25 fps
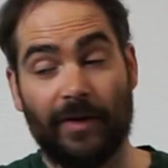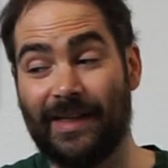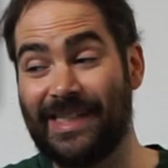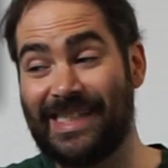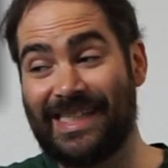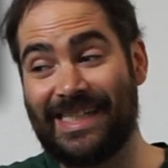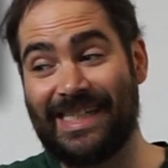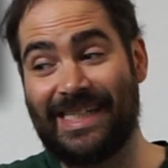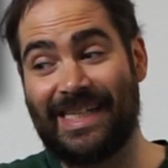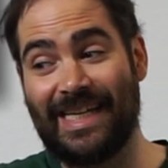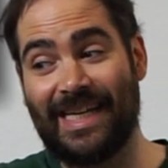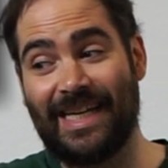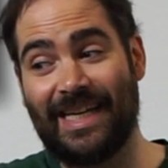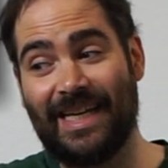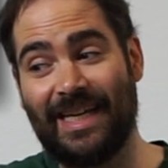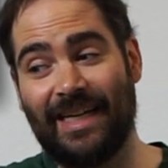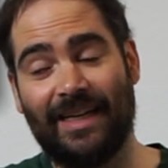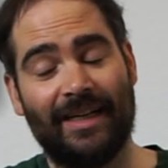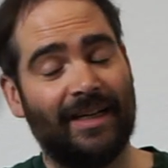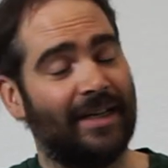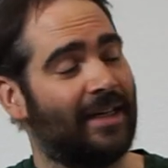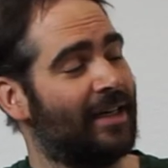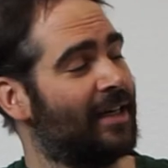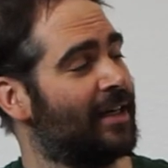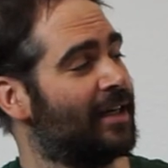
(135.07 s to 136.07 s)
It's D,
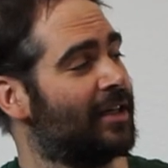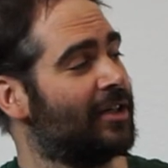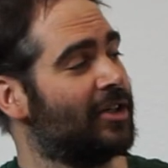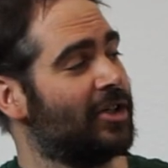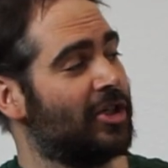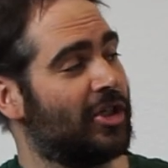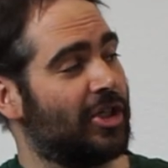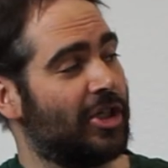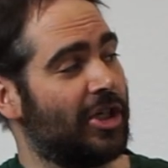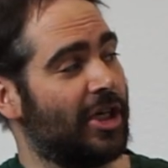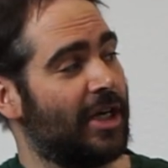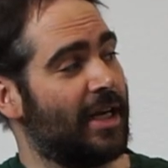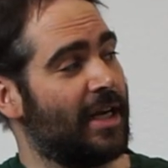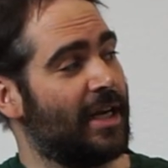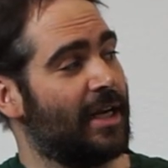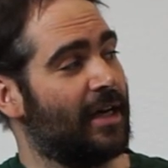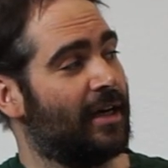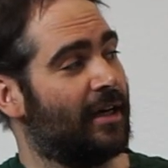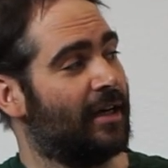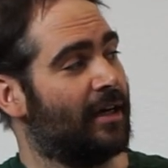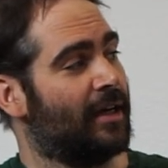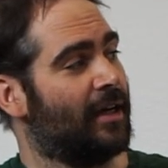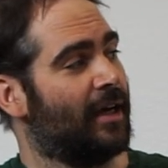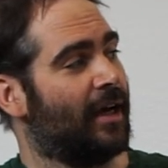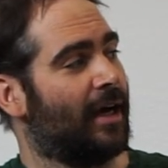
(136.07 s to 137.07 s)

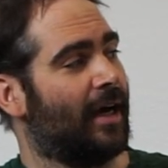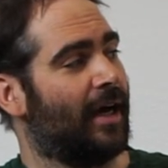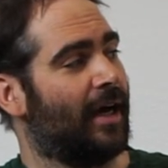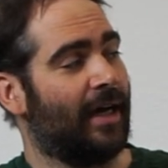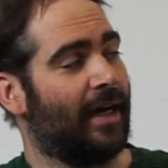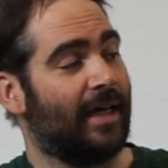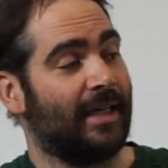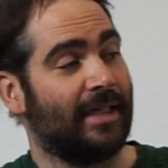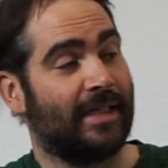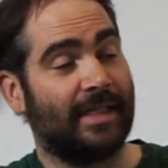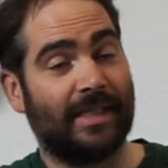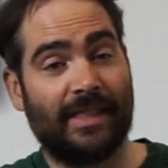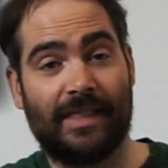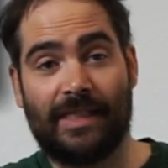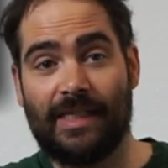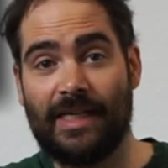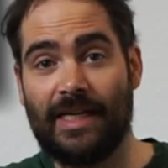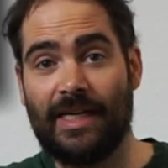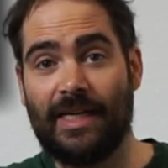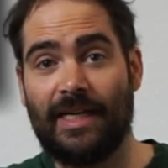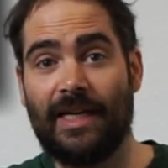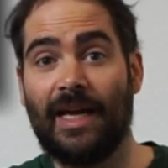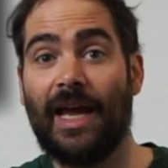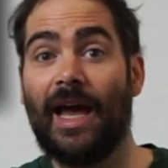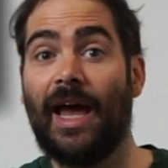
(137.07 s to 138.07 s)
G,
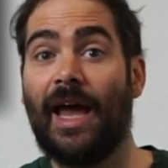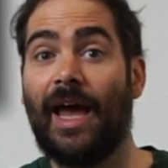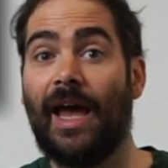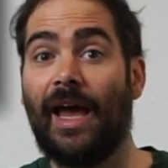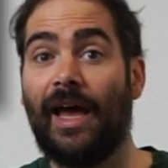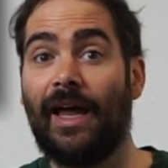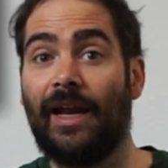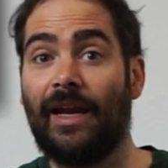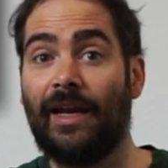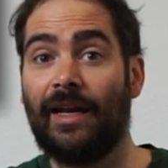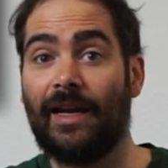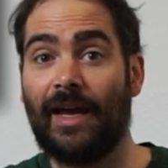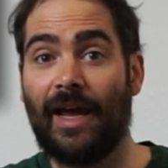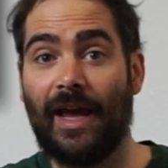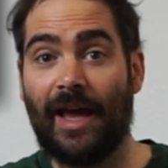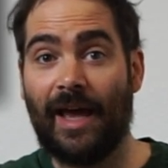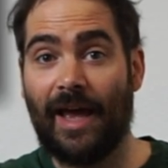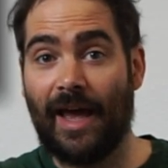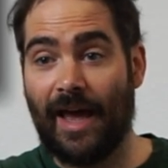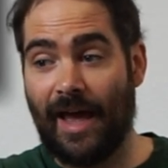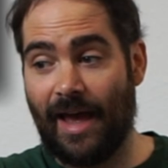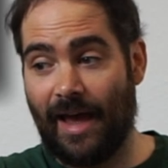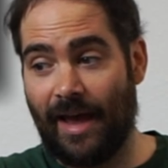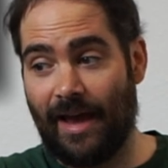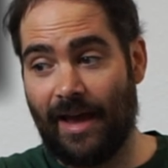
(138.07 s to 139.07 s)
C, and
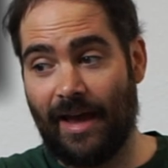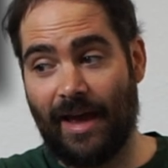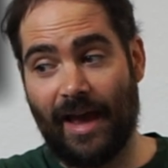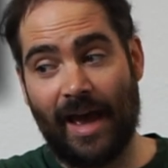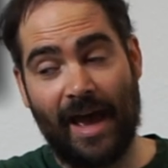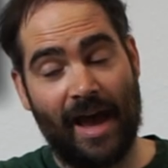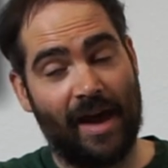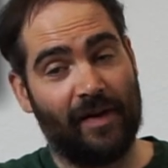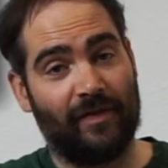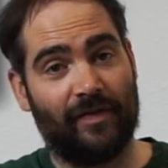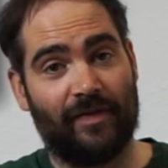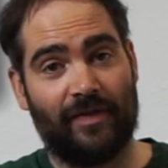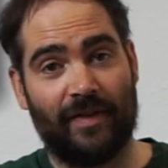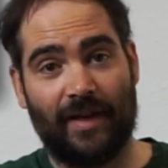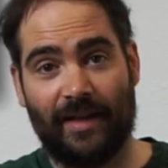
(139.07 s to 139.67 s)
F.